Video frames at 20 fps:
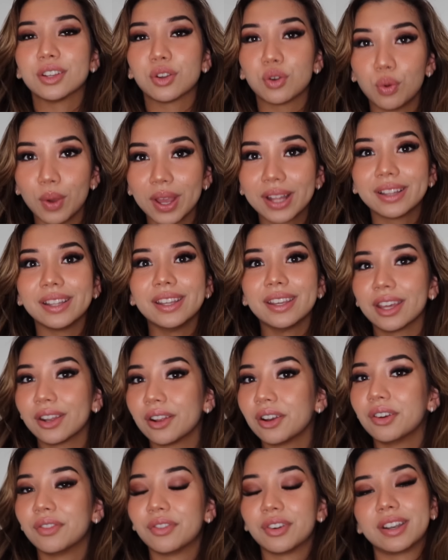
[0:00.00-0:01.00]
to quickly
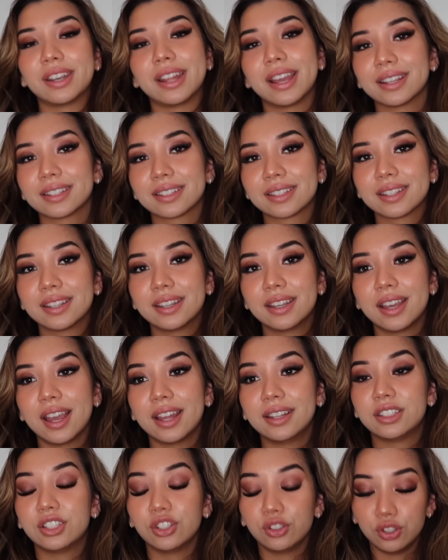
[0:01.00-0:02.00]
get over an ex
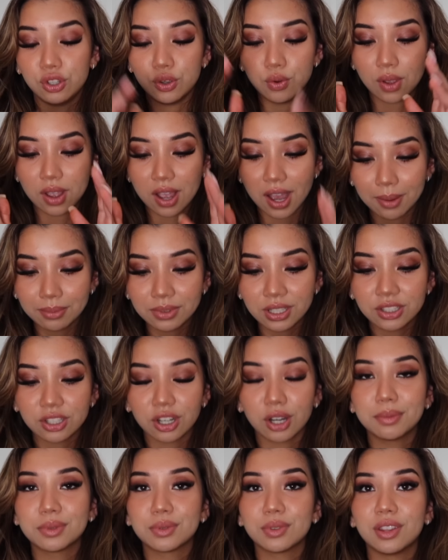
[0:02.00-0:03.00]
until you come to
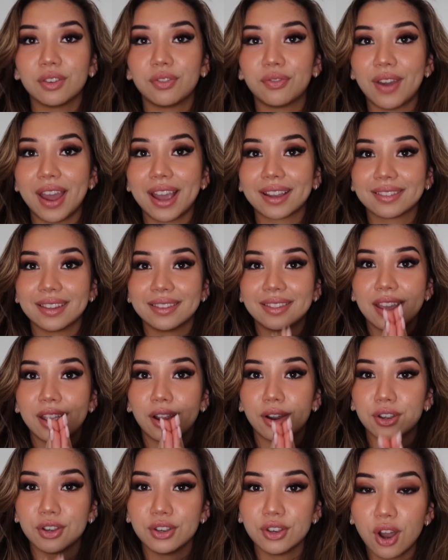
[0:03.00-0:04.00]
terms with the fact that
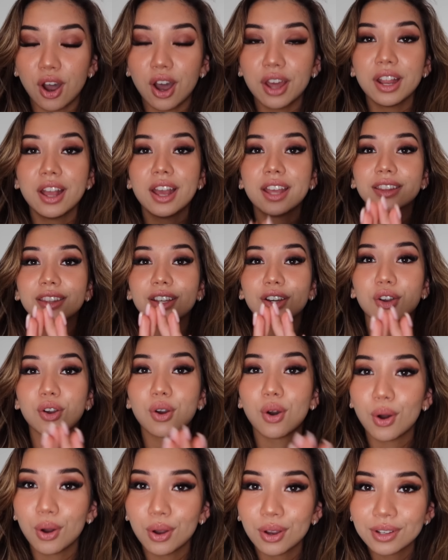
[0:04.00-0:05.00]
they are not the
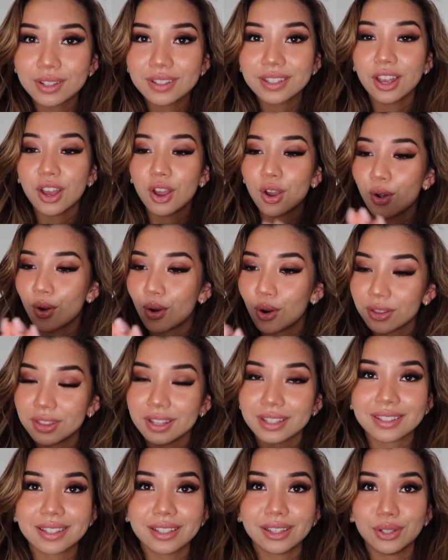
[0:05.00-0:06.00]
cause or
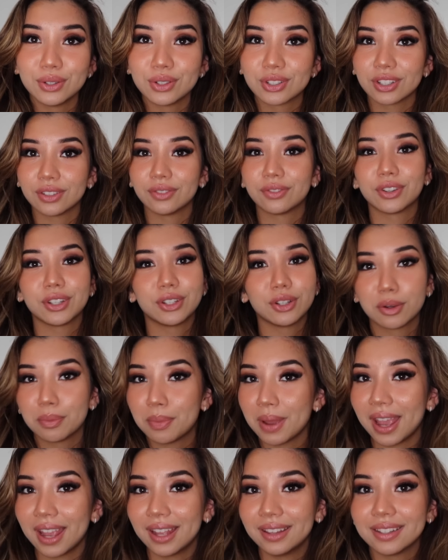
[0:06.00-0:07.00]
the solution for your
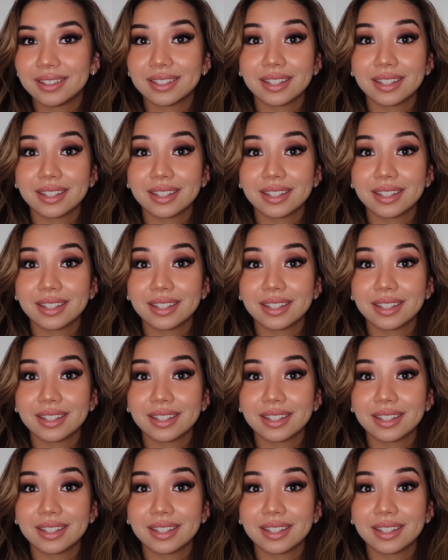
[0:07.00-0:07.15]
pain.